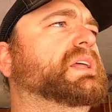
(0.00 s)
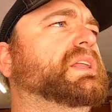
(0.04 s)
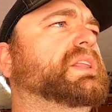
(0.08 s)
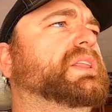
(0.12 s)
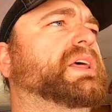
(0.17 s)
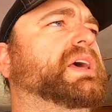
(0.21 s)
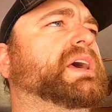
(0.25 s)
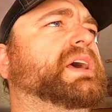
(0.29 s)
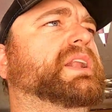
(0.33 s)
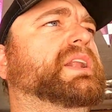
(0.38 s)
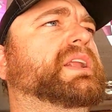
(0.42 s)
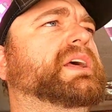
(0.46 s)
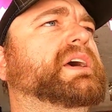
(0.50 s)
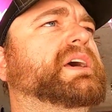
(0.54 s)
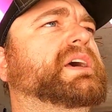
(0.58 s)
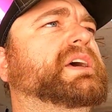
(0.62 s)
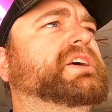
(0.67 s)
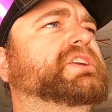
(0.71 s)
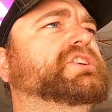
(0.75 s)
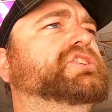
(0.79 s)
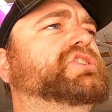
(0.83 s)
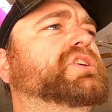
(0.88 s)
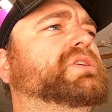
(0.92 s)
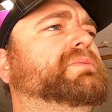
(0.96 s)

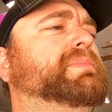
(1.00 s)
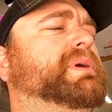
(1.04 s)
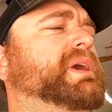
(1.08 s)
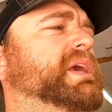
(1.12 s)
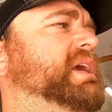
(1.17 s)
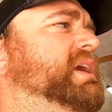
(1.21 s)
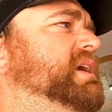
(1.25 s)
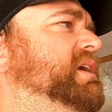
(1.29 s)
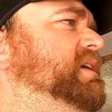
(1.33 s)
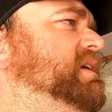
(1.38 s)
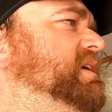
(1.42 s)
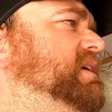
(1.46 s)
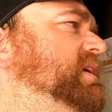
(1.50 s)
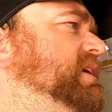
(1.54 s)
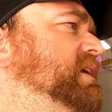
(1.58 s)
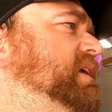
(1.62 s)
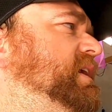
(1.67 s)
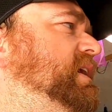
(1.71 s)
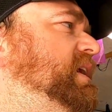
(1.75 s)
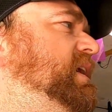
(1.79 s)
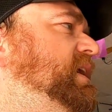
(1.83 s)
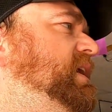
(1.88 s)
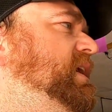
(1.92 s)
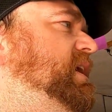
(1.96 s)
it should be,
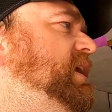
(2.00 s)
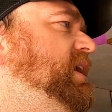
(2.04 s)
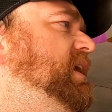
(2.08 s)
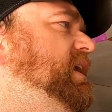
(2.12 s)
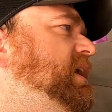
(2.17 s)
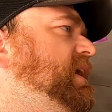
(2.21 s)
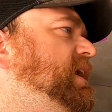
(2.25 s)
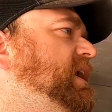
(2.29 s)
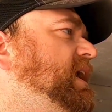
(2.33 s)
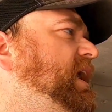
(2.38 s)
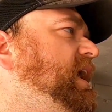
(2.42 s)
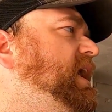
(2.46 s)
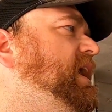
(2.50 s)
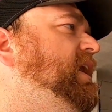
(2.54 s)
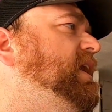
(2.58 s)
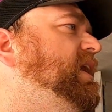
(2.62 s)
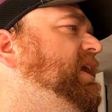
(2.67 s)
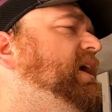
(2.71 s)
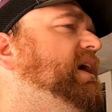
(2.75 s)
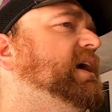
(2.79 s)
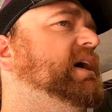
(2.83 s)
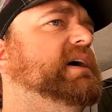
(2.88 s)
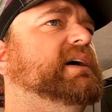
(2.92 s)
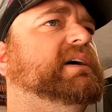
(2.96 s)
and
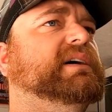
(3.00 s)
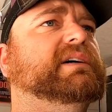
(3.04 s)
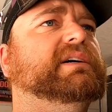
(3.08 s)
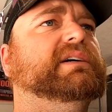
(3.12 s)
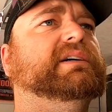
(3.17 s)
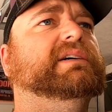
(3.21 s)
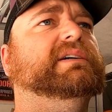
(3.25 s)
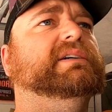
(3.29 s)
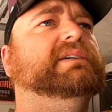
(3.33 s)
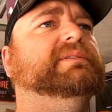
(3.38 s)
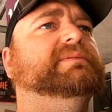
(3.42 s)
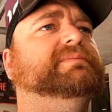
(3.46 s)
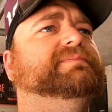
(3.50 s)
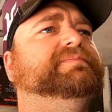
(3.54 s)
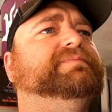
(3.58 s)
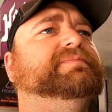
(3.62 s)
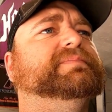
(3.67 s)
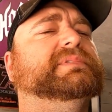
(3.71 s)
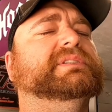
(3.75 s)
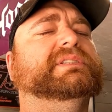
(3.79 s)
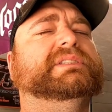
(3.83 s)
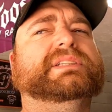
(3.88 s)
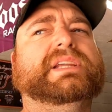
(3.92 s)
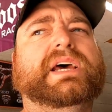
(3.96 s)

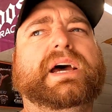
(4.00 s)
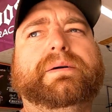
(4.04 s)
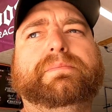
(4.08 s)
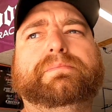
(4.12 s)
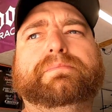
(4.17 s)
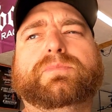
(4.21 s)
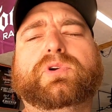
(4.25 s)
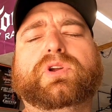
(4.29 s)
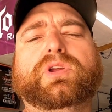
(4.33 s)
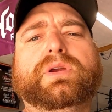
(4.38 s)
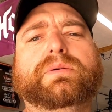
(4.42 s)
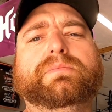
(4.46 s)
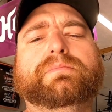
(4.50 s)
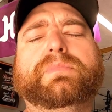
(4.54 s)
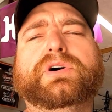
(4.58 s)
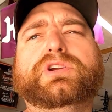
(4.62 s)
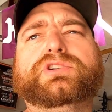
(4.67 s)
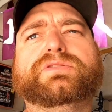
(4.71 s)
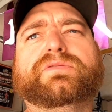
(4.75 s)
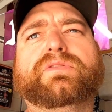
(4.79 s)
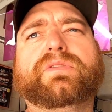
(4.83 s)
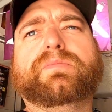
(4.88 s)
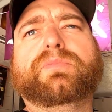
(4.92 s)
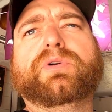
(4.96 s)
not really
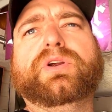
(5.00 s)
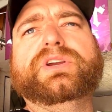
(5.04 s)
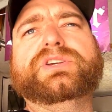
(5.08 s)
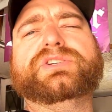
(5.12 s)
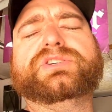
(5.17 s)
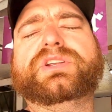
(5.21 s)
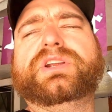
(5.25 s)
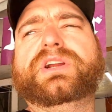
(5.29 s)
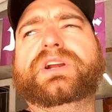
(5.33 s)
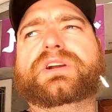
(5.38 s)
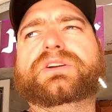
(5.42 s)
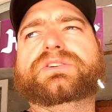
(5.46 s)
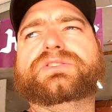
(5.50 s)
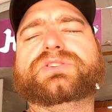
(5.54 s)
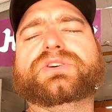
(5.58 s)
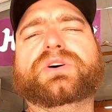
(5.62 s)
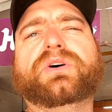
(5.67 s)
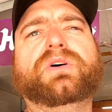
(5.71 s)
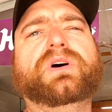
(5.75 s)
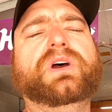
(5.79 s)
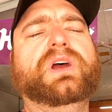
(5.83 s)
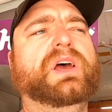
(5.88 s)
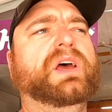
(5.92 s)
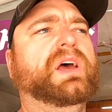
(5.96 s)
much of a breeze in here. So
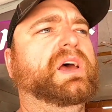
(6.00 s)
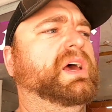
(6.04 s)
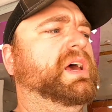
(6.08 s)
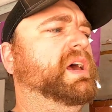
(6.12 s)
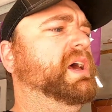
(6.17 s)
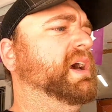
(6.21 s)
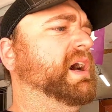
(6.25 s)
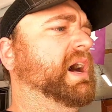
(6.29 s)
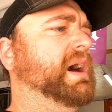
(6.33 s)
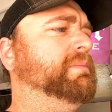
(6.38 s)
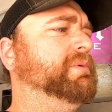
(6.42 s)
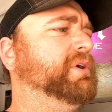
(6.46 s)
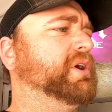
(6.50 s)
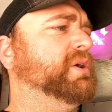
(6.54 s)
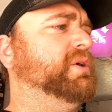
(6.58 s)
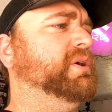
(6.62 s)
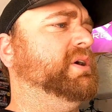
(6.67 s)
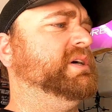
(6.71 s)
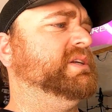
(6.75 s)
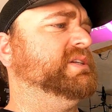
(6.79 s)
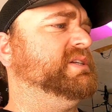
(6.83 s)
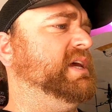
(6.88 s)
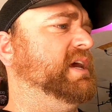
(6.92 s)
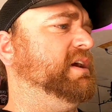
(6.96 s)
I'm gonna go
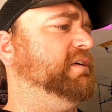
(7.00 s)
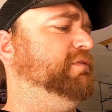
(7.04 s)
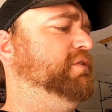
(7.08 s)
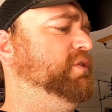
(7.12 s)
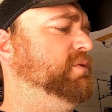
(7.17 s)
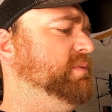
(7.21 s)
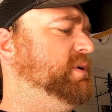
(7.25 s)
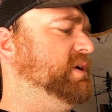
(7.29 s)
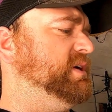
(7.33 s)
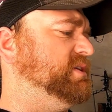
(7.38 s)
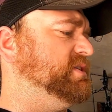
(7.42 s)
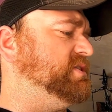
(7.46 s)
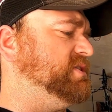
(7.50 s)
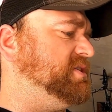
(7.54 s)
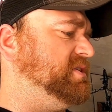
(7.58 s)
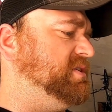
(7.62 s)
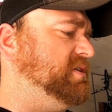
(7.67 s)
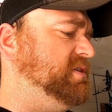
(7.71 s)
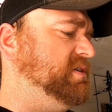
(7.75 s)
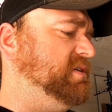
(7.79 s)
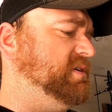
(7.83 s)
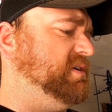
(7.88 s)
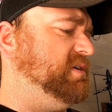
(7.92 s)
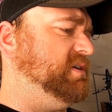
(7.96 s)
ahead and take a few minutes,
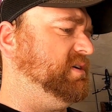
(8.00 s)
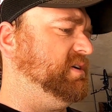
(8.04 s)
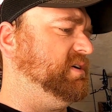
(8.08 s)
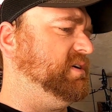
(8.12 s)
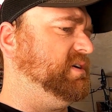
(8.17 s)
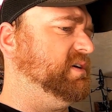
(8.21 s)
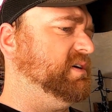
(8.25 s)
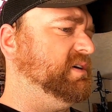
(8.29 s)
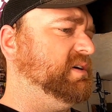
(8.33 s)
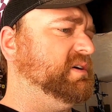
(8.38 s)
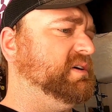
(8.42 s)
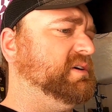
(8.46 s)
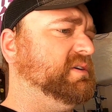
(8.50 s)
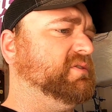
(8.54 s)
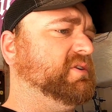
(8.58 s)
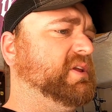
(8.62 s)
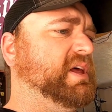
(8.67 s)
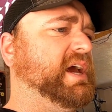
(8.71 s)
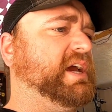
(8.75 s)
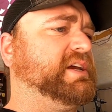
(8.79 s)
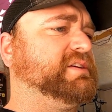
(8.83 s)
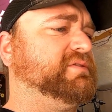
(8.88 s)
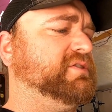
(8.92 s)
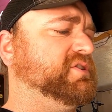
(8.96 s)

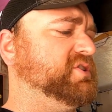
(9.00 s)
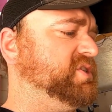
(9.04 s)
relax for